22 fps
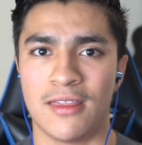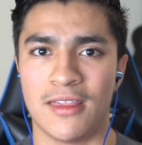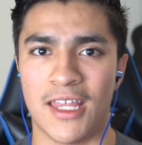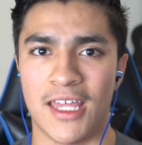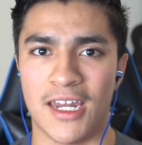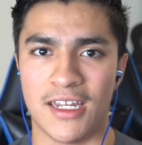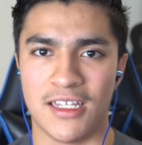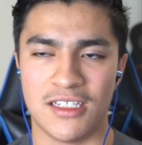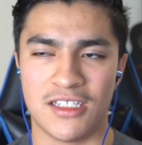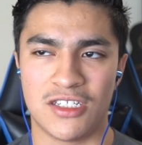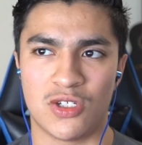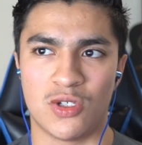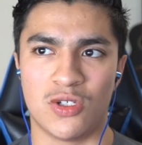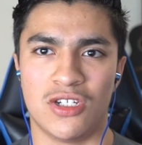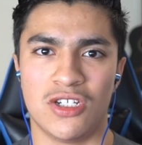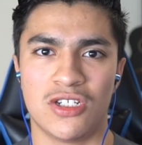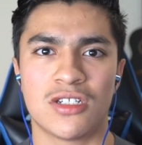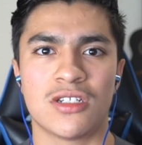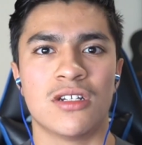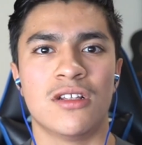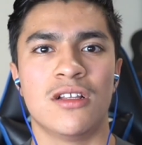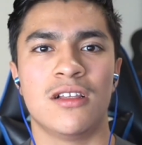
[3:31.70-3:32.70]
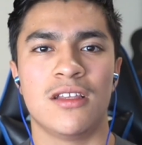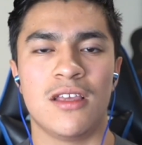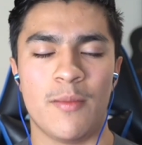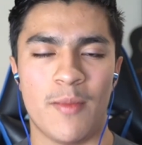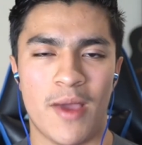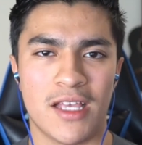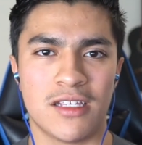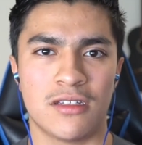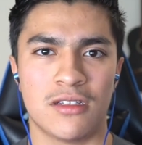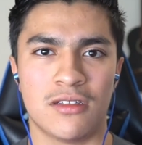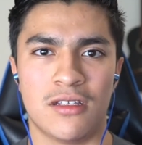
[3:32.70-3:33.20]
that is traditionally
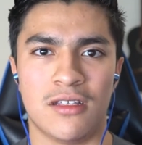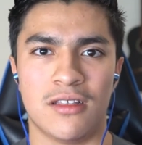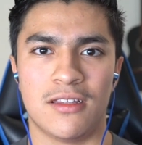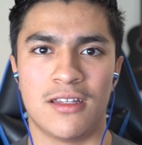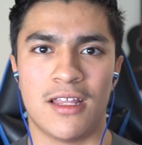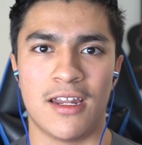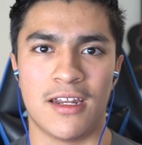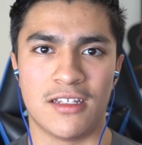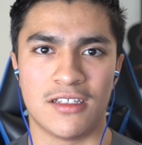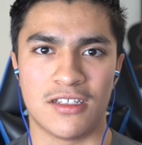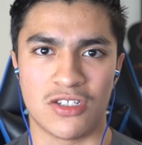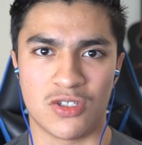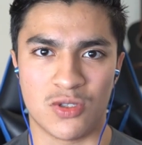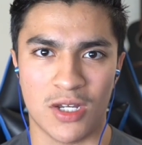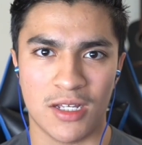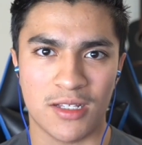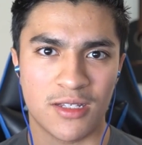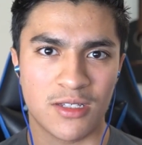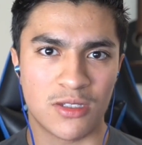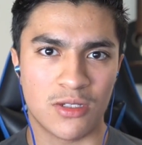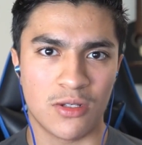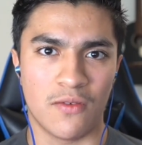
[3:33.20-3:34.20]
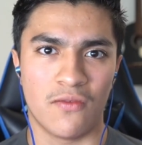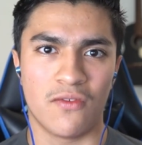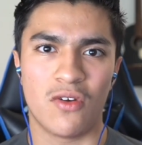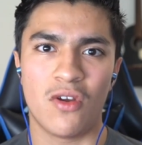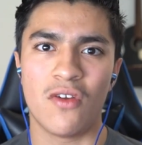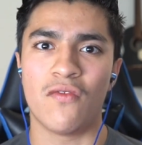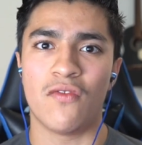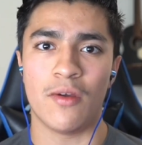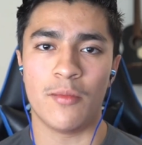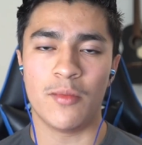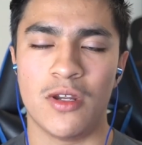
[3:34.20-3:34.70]
masculine, that is attracted to a
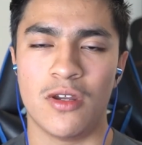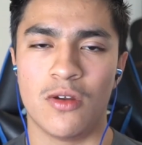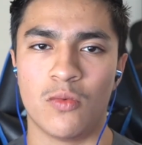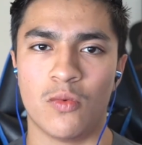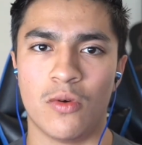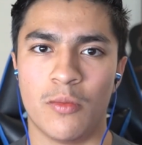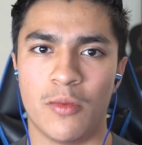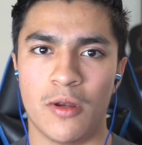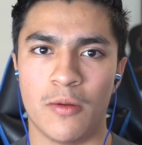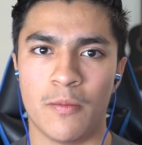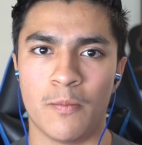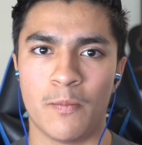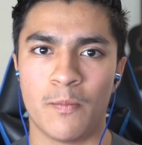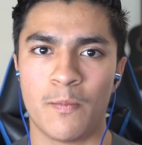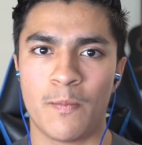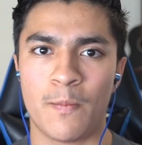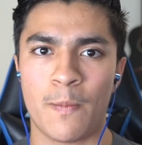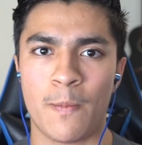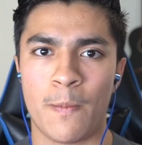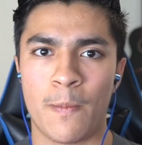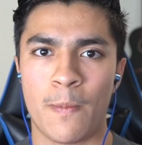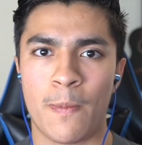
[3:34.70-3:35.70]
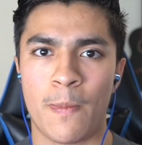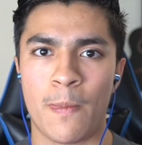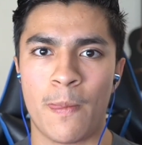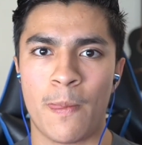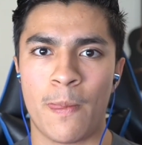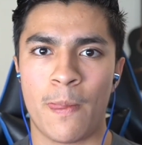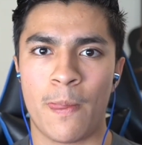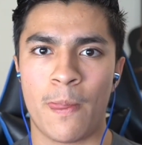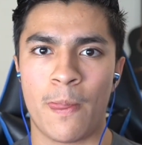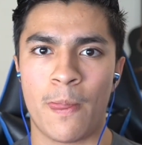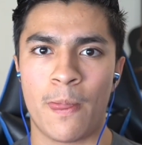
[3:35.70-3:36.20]
very feminine woman.
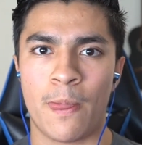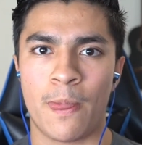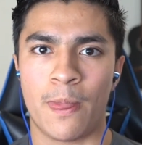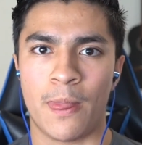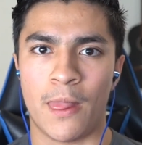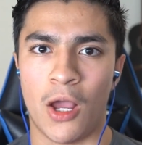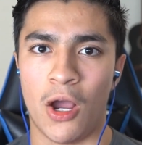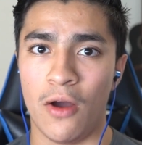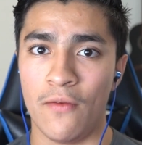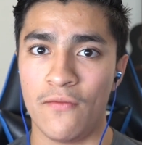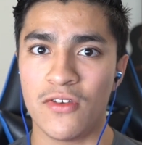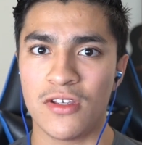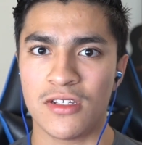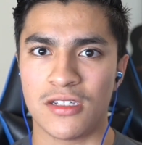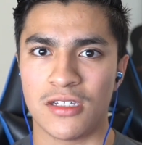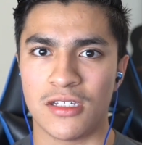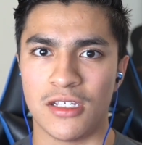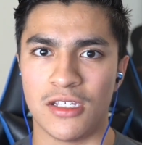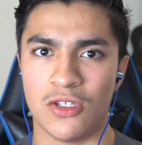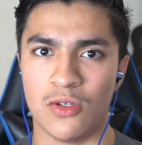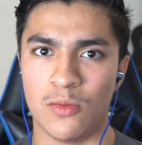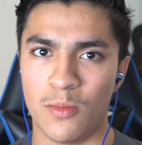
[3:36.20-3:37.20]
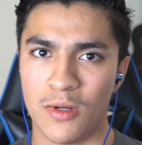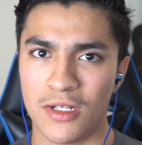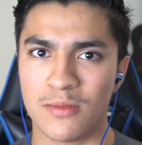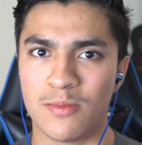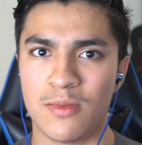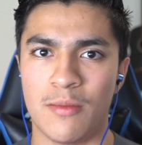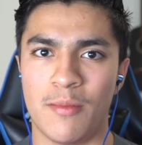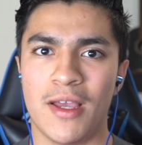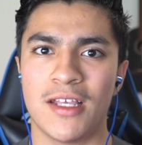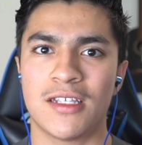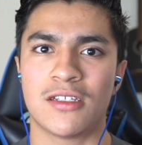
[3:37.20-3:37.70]
Obviously, you must
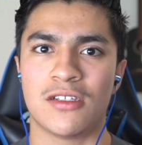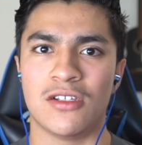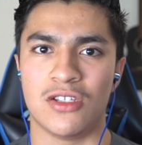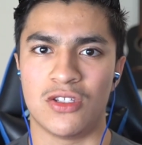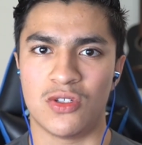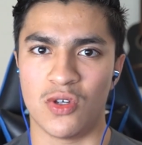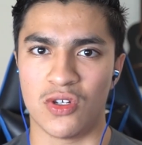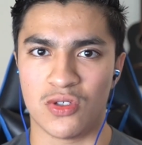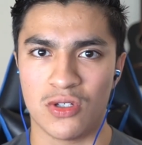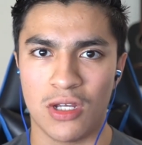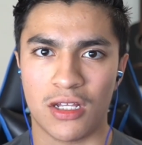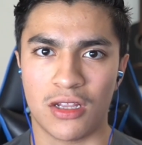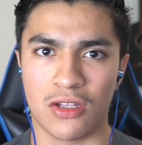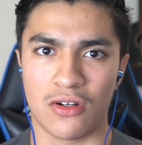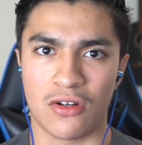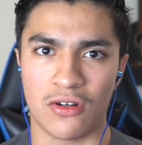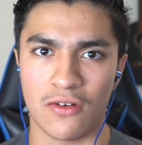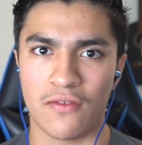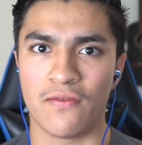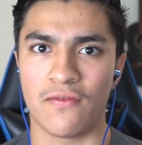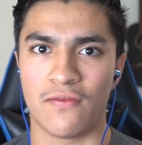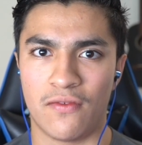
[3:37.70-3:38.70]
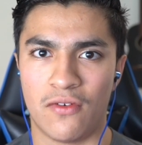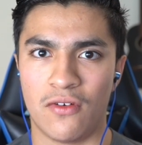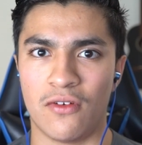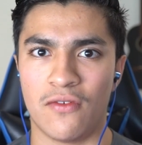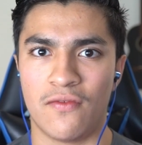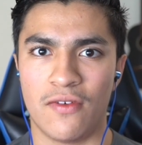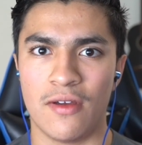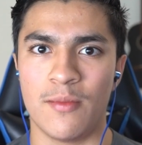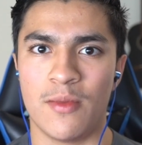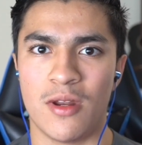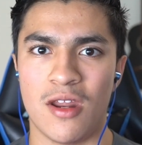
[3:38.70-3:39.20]
be masculine to attract her her
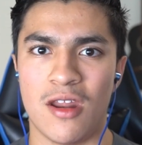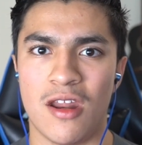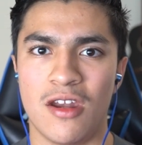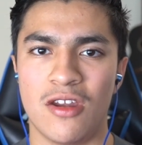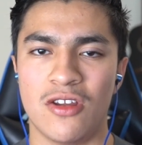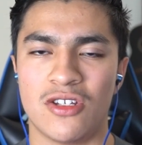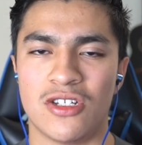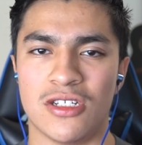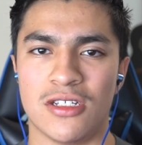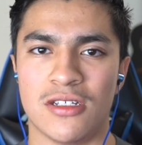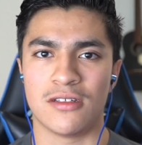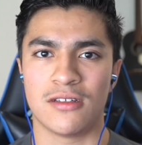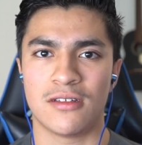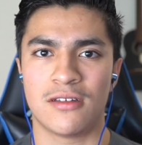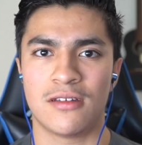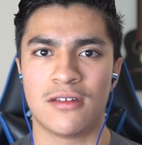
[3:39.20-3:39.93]
feminine energy.